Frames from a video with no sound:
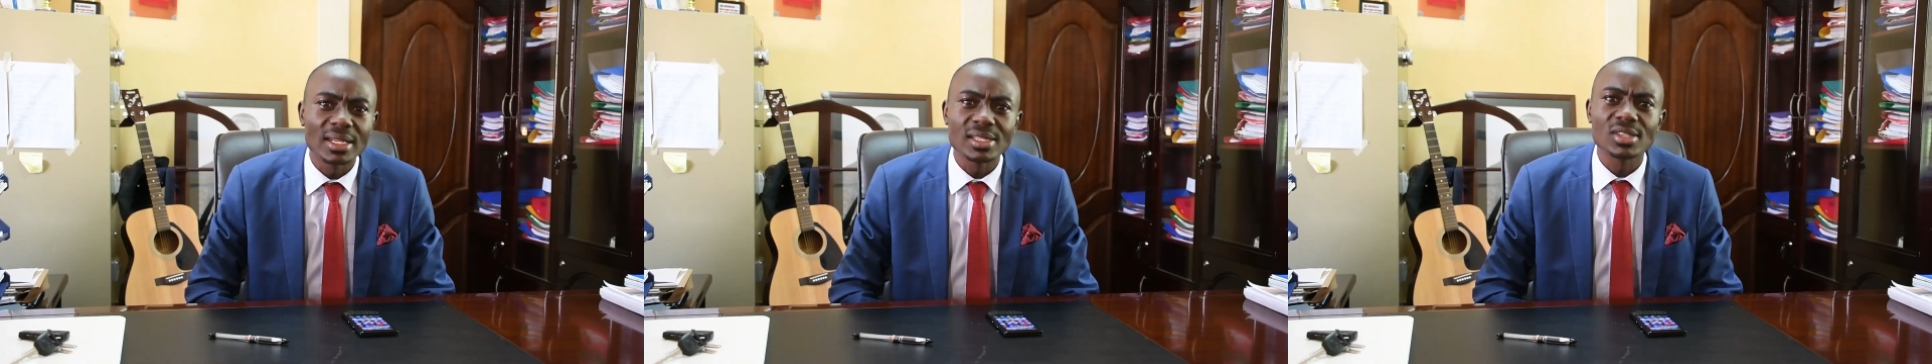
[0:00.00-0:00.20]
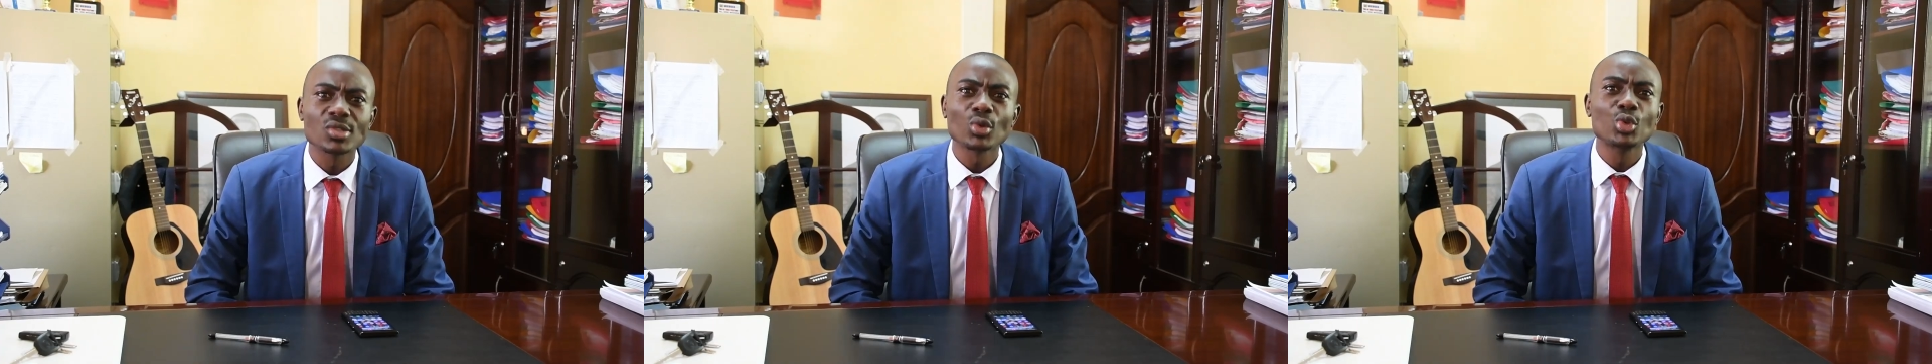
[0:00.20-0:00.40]

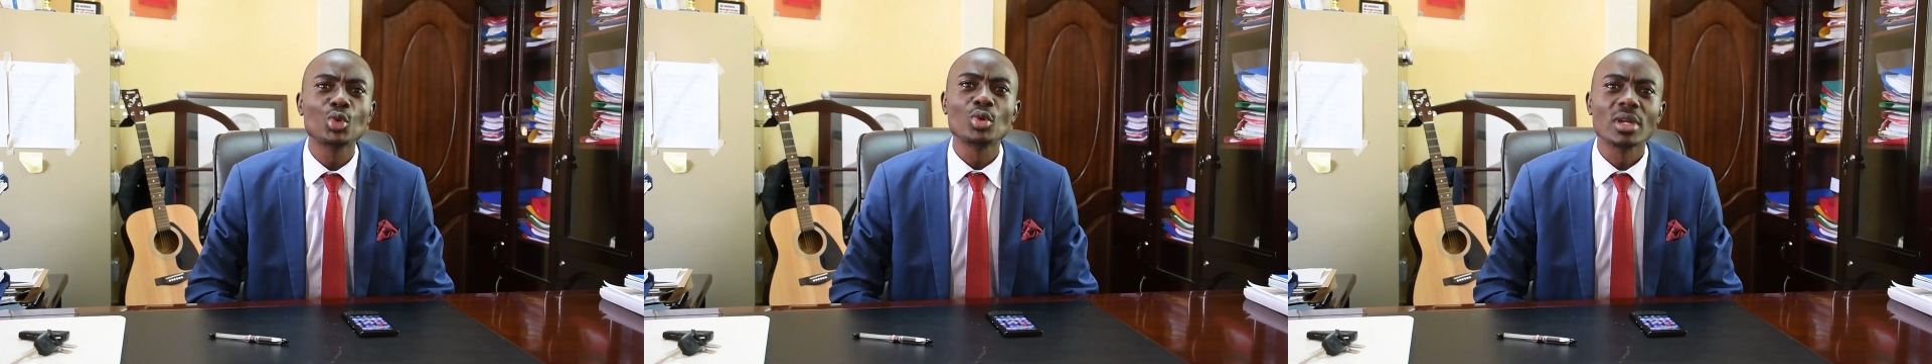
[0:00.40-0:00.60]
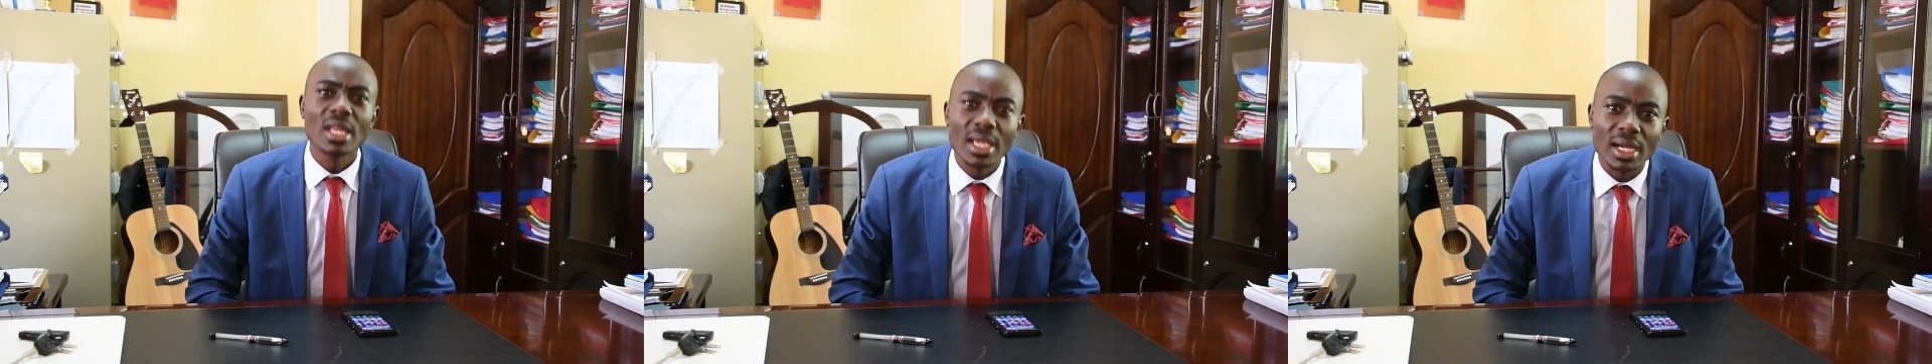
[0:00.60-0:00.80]
Is so
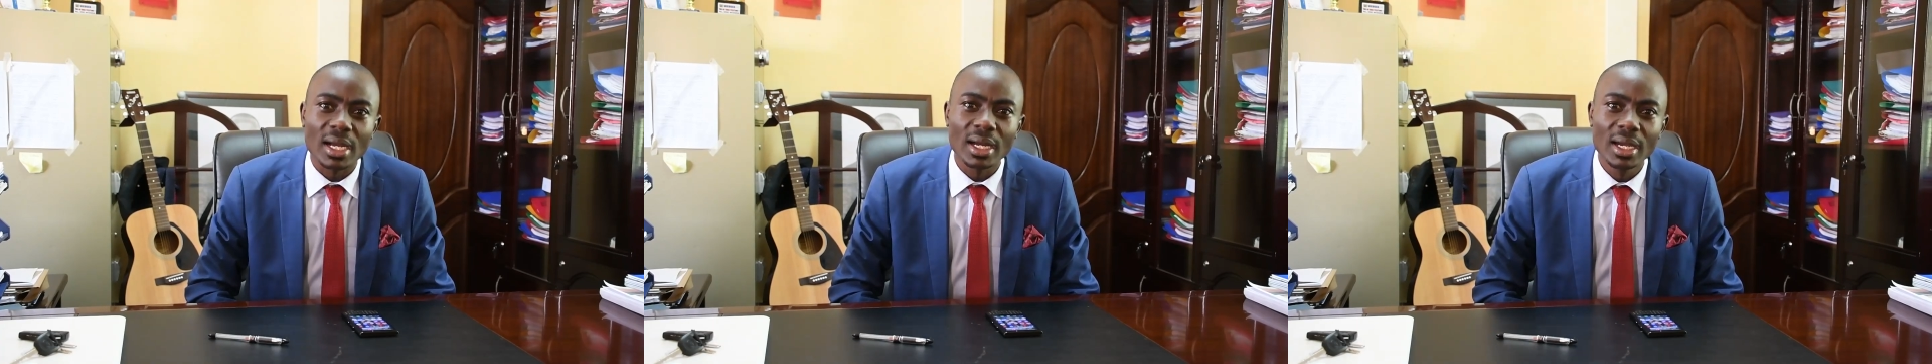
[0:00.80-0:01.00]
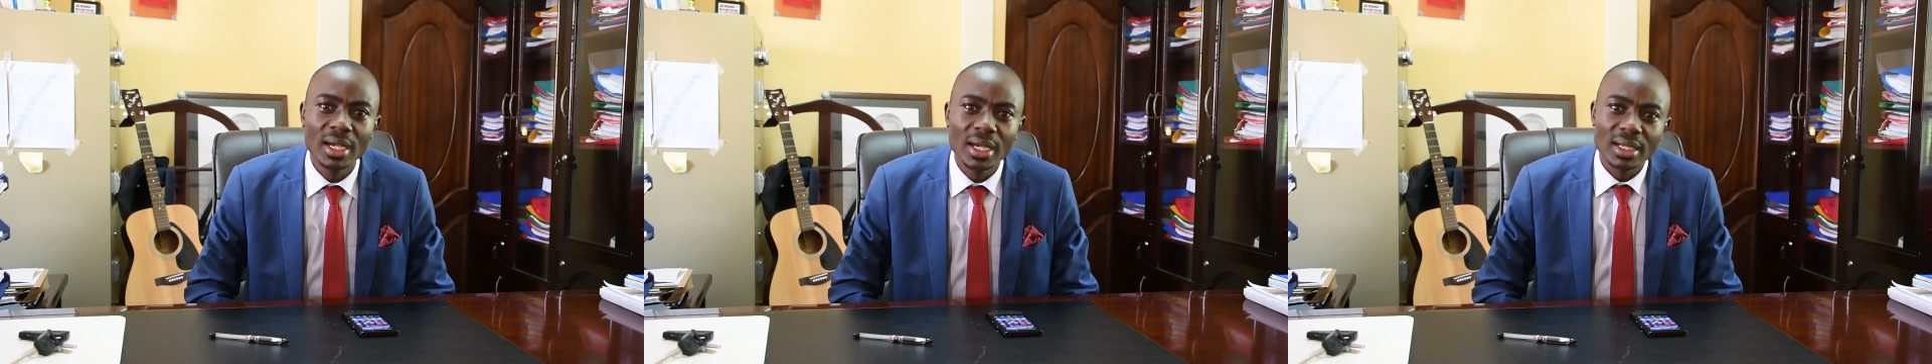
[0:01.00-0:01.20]
unique
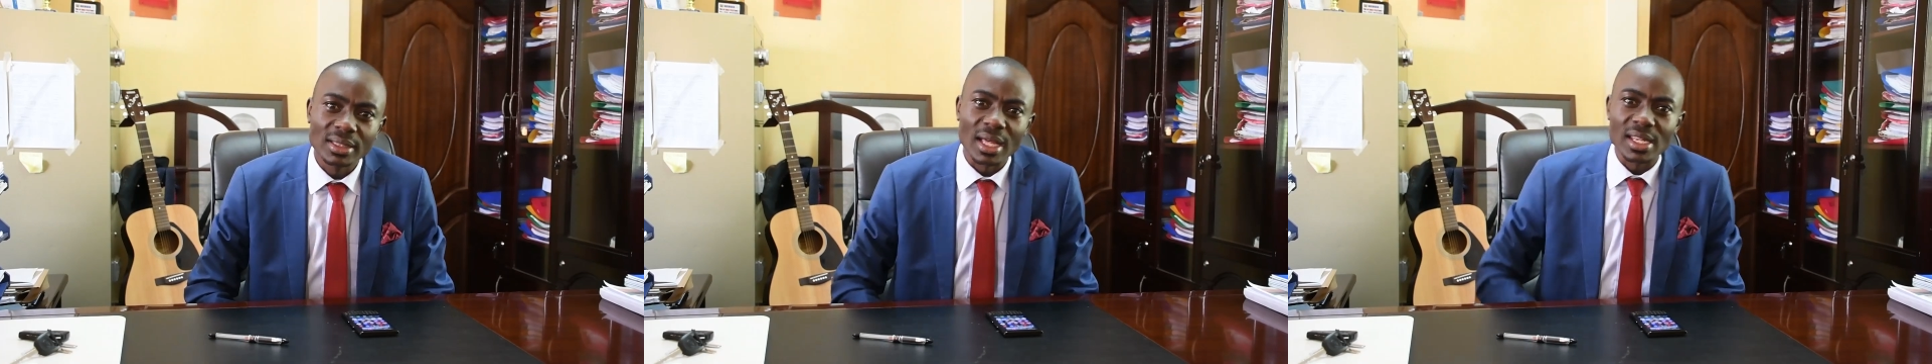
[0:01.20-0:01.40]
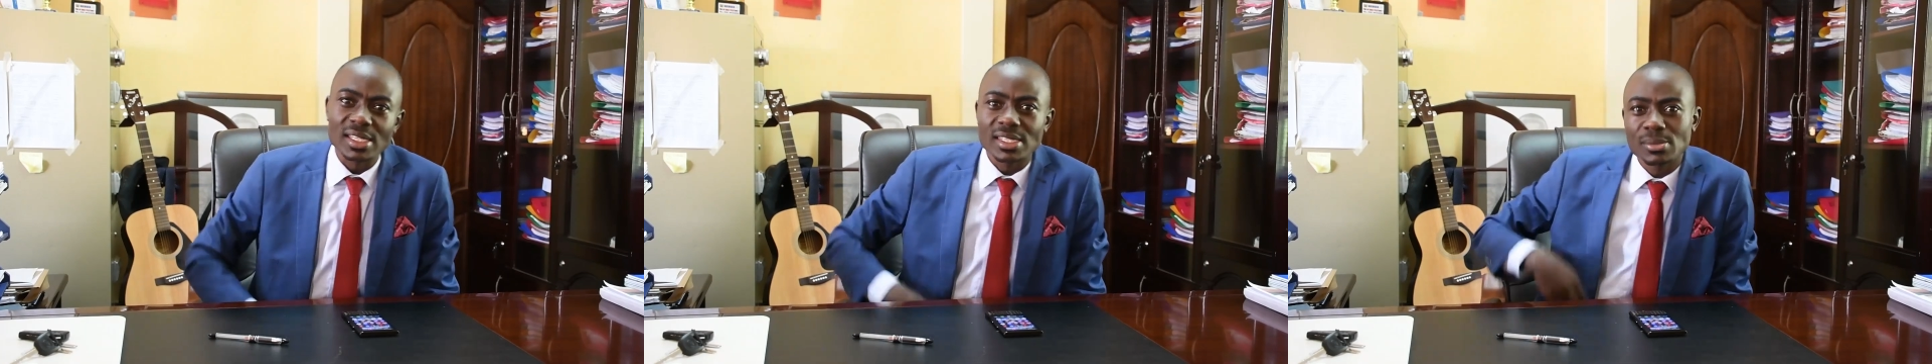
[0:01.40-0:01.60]

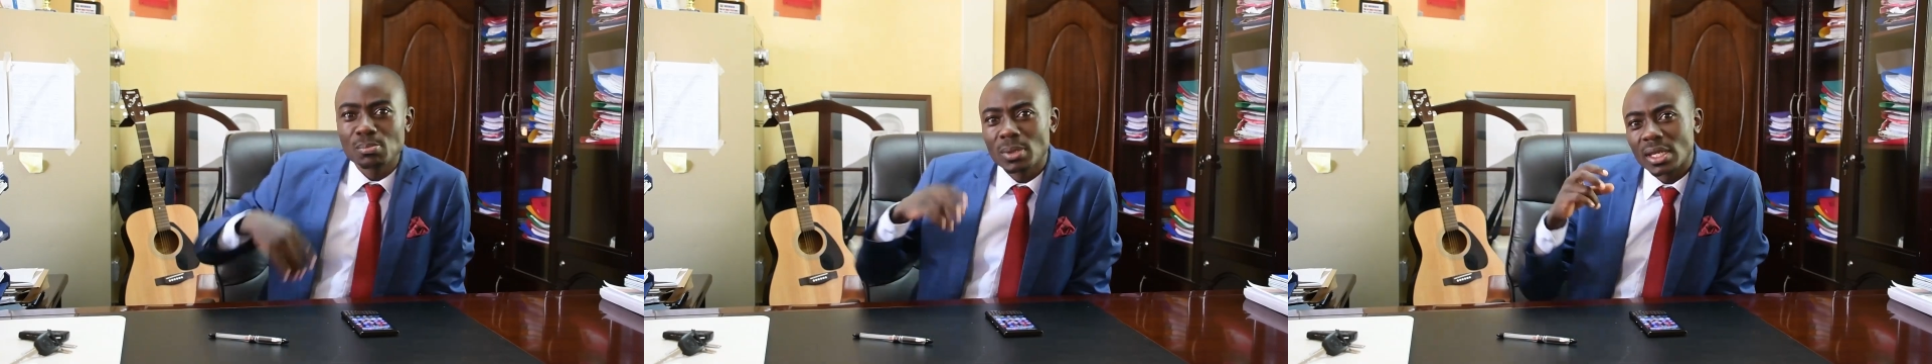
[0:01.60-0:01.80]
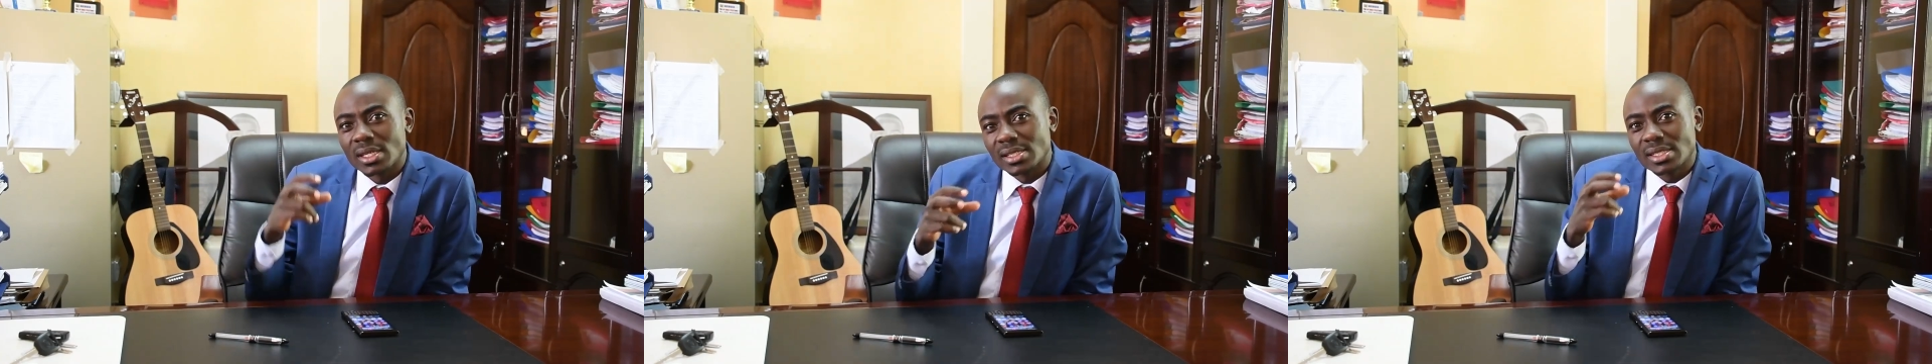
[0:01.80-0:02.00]
that
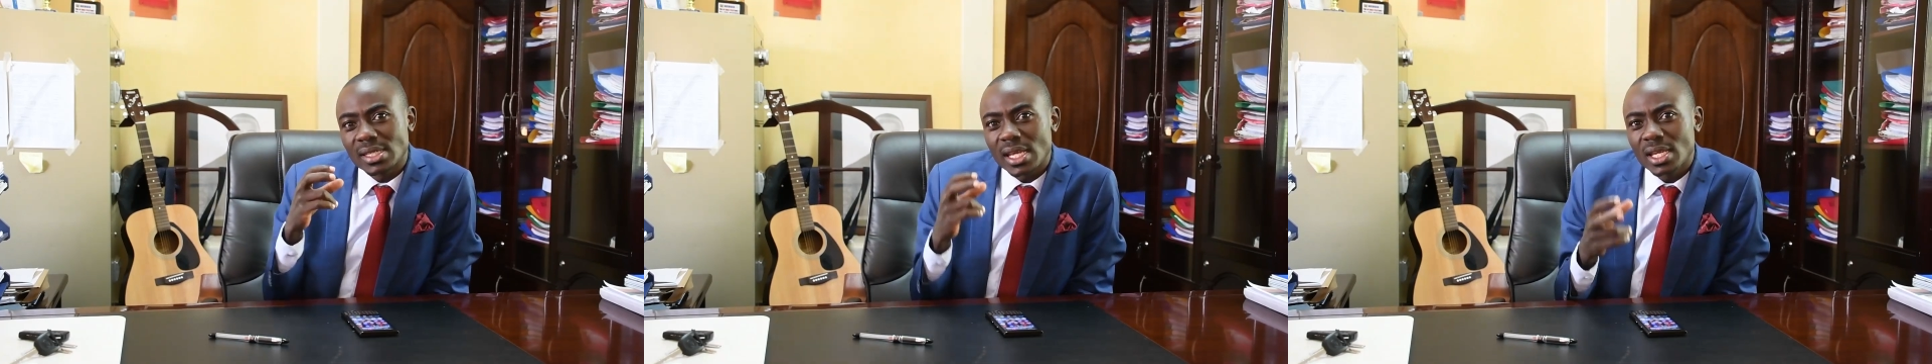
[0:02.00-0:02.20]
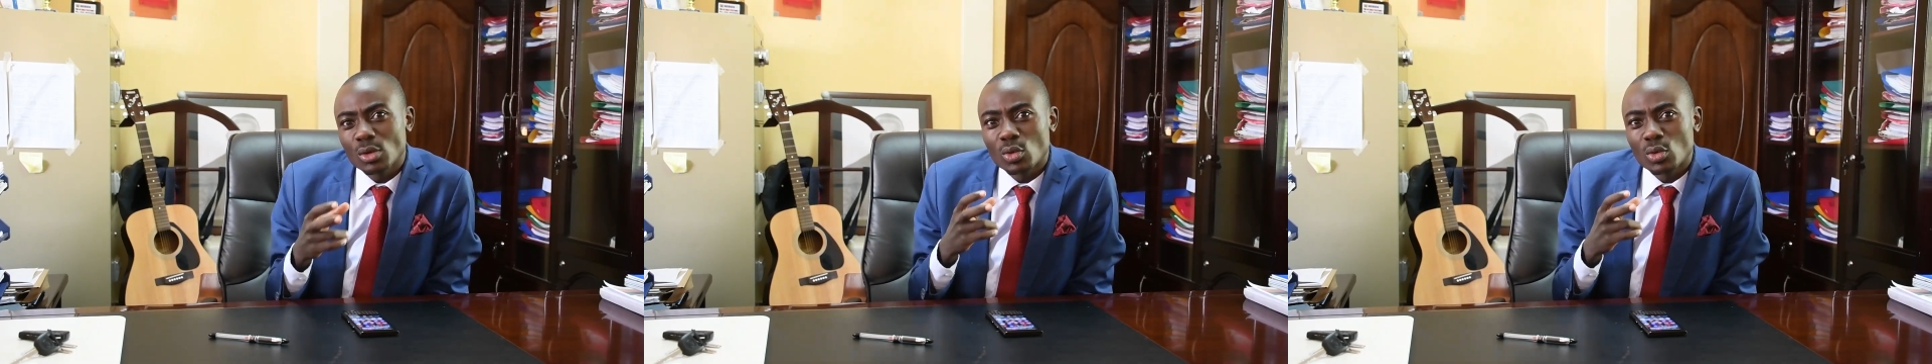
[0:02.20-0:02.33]
he stayed